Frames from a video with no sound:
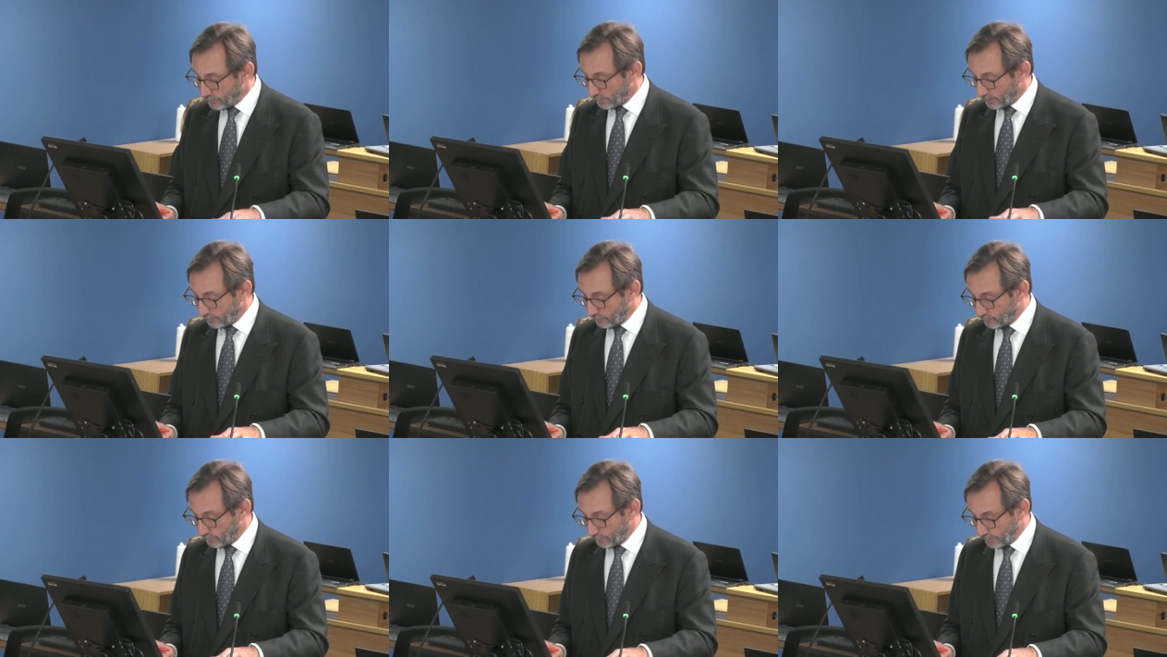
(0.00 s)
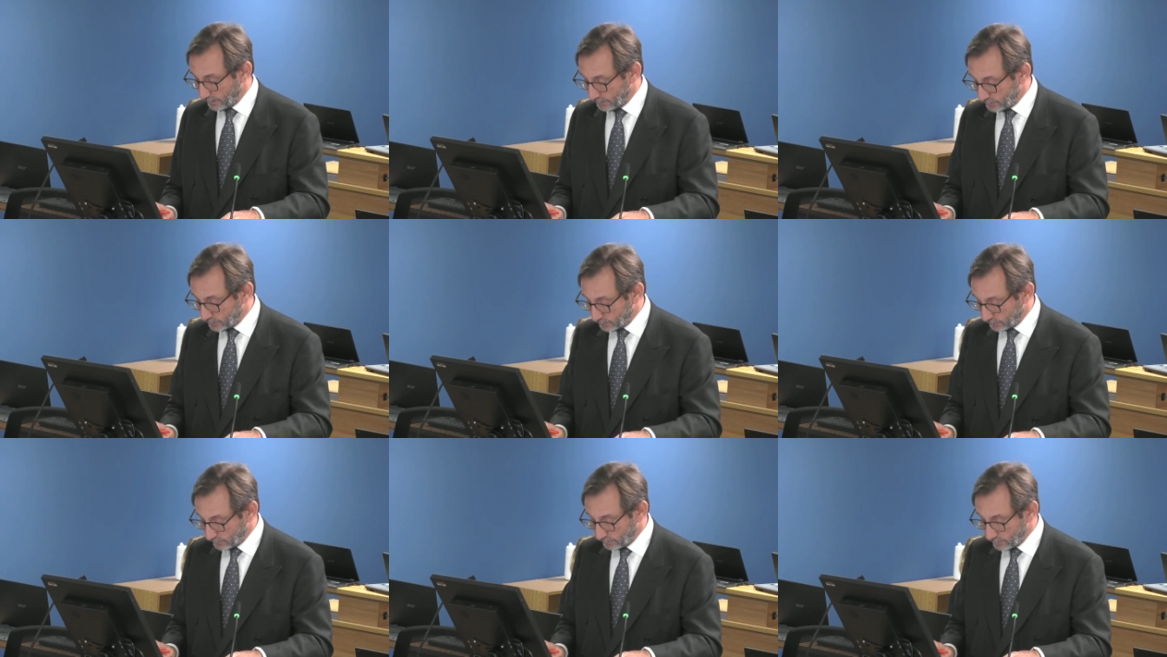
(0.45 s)

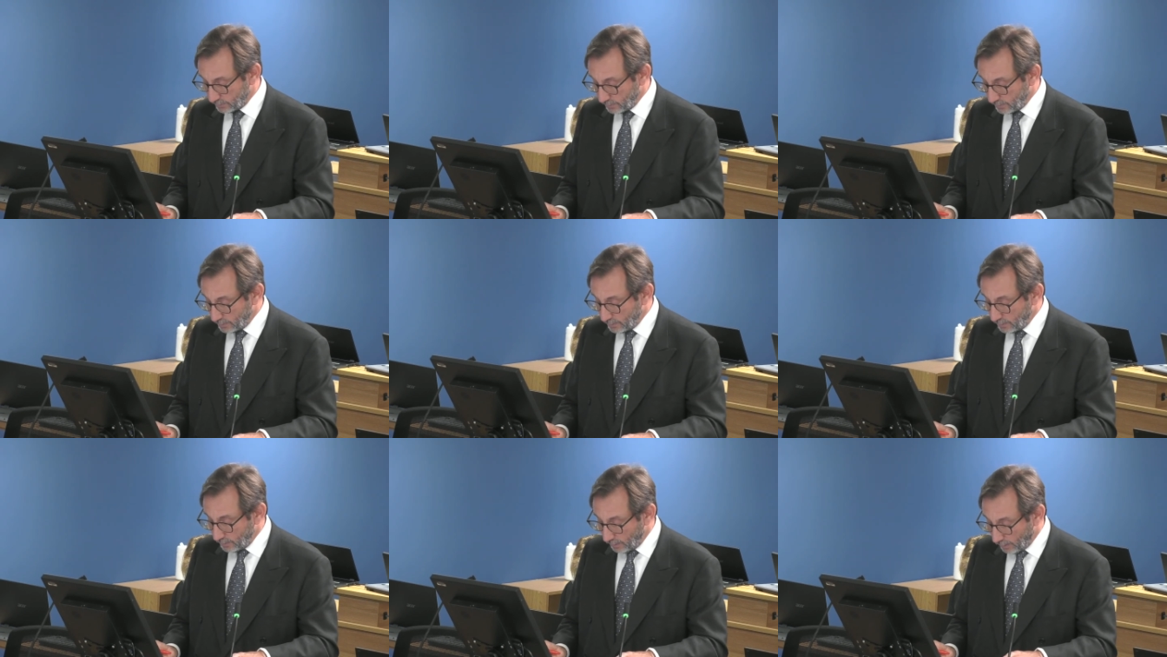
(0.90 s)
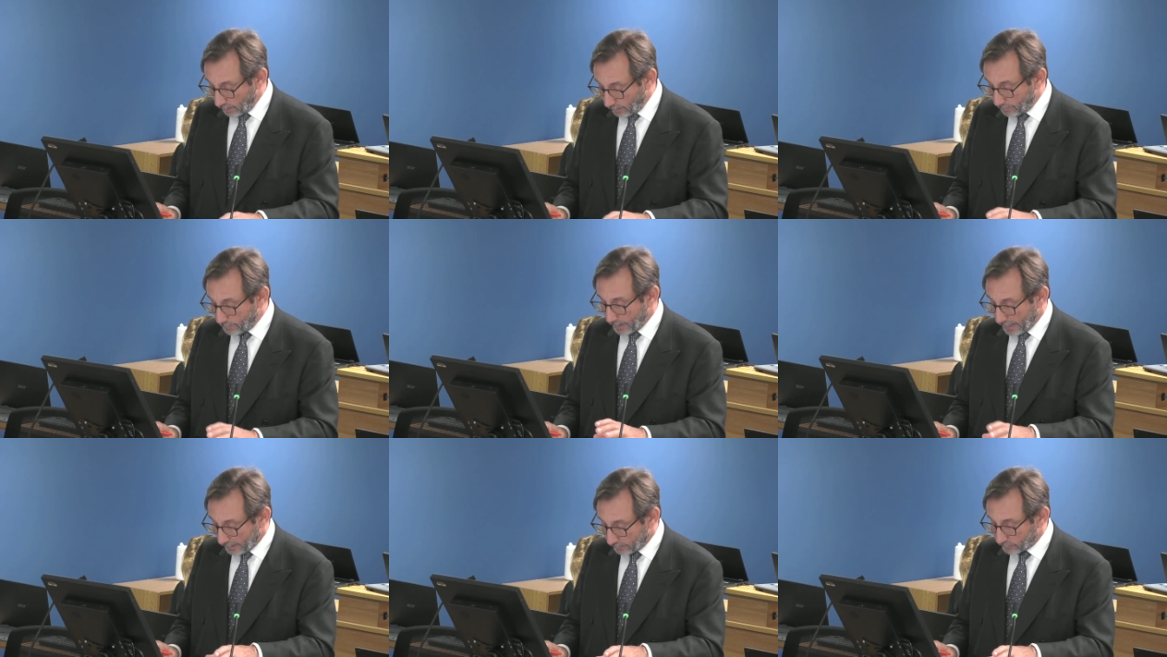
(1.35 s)
information
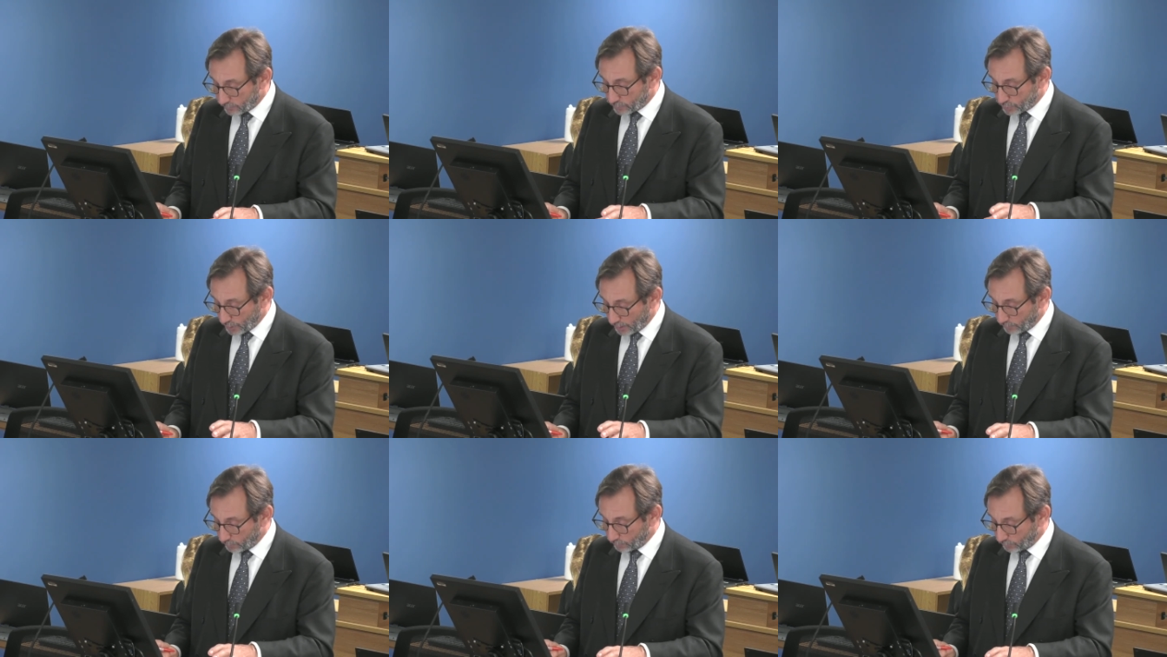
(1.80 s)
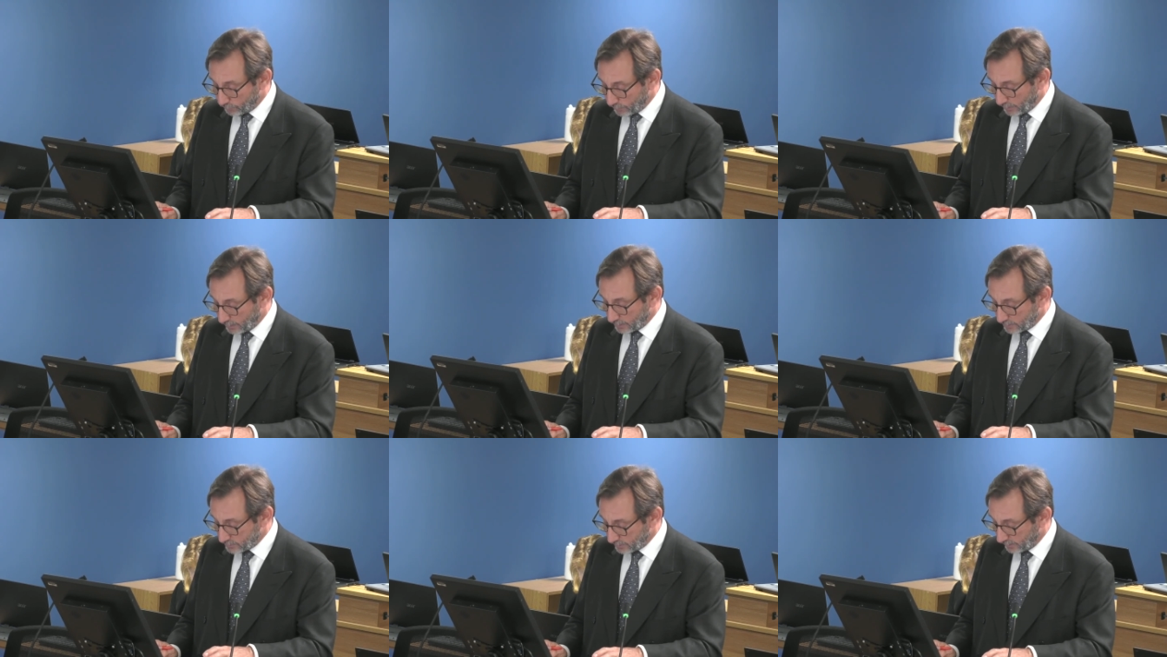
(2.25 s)
about general
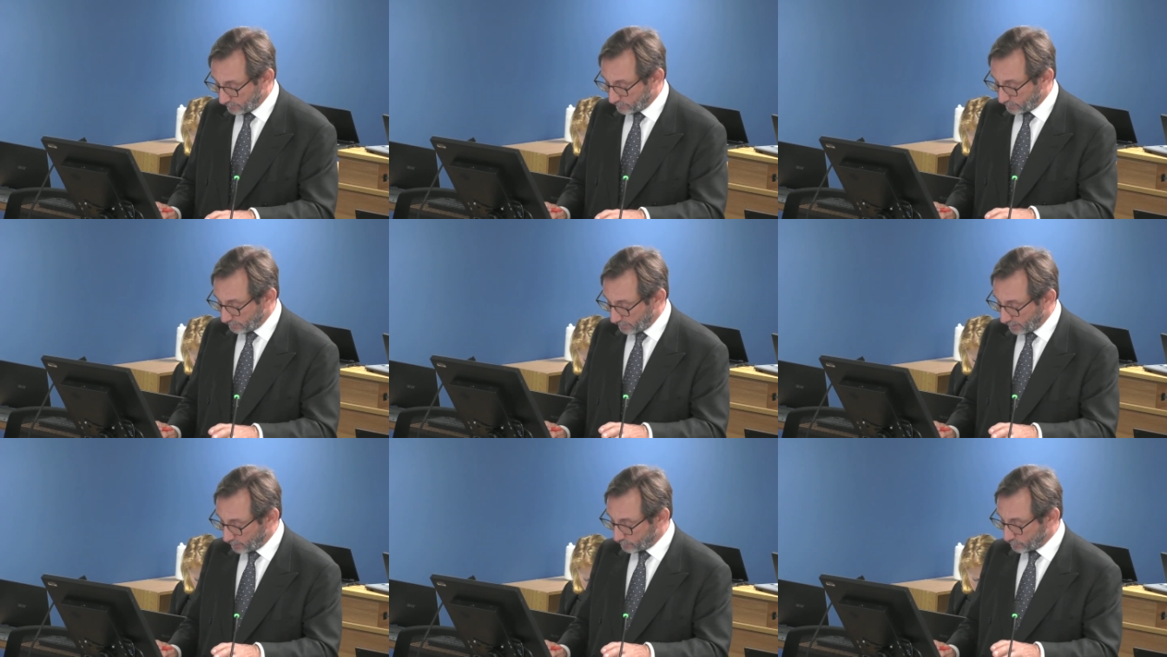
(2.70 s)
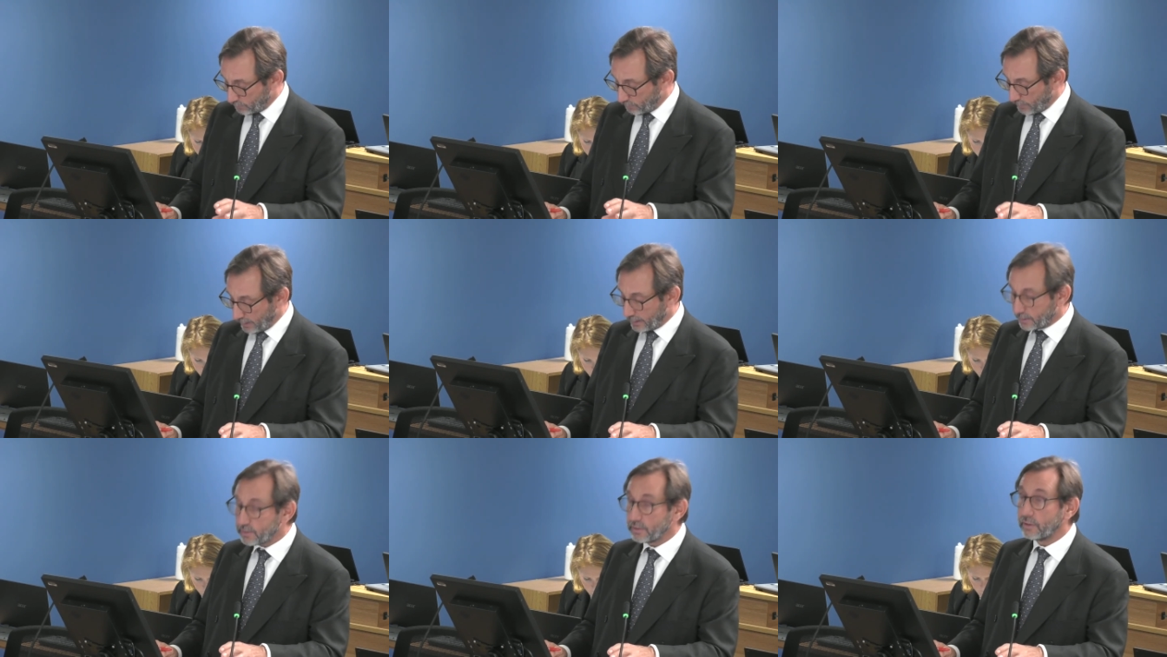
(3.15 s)
fire safety management
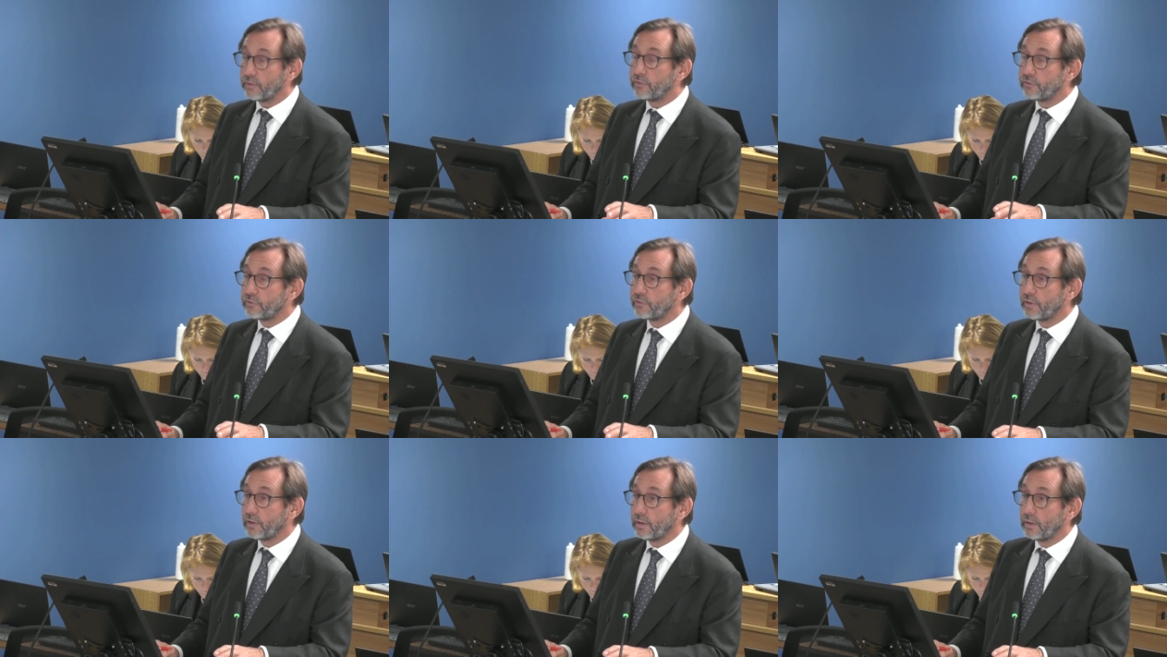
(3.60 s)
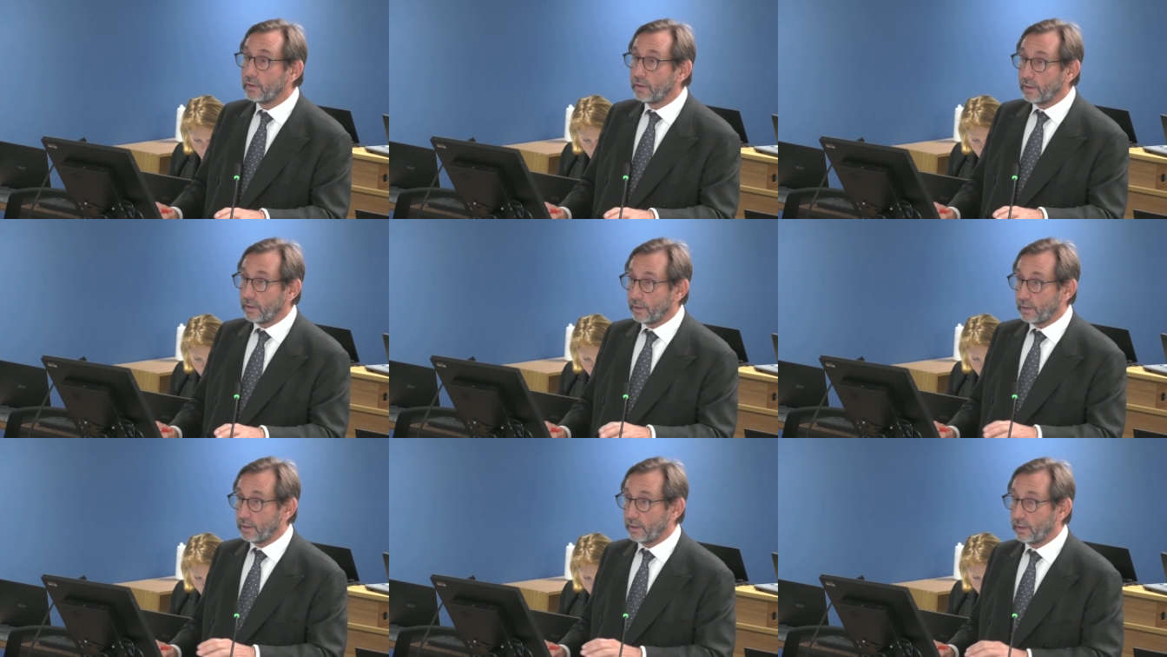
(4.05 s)
matters
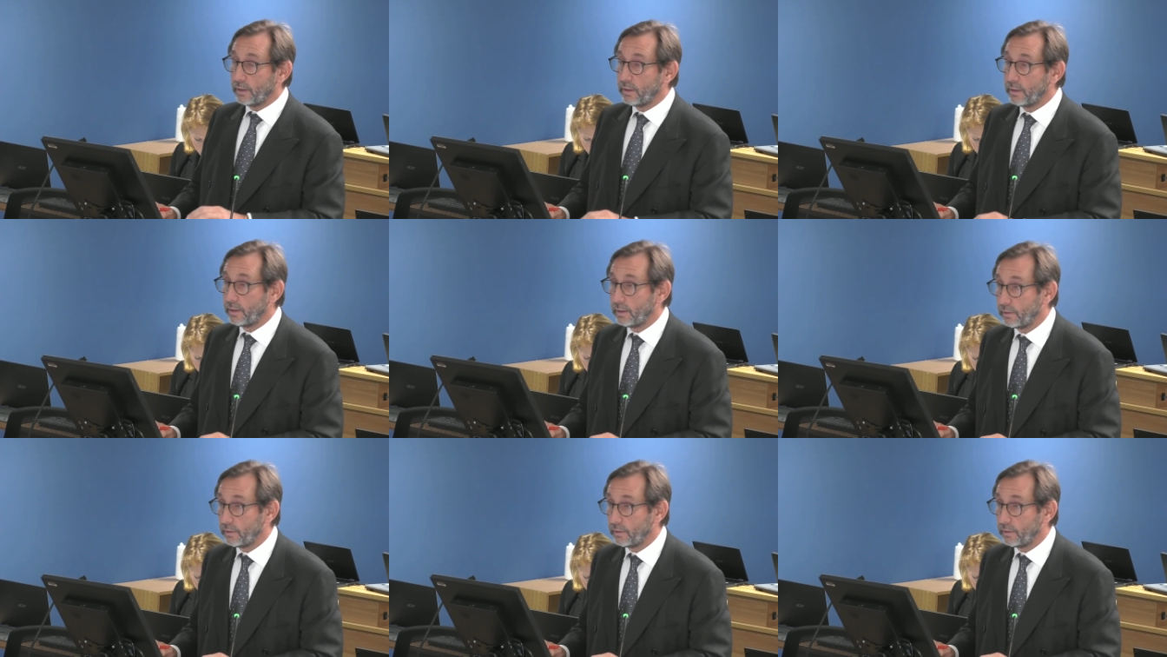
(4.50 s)
in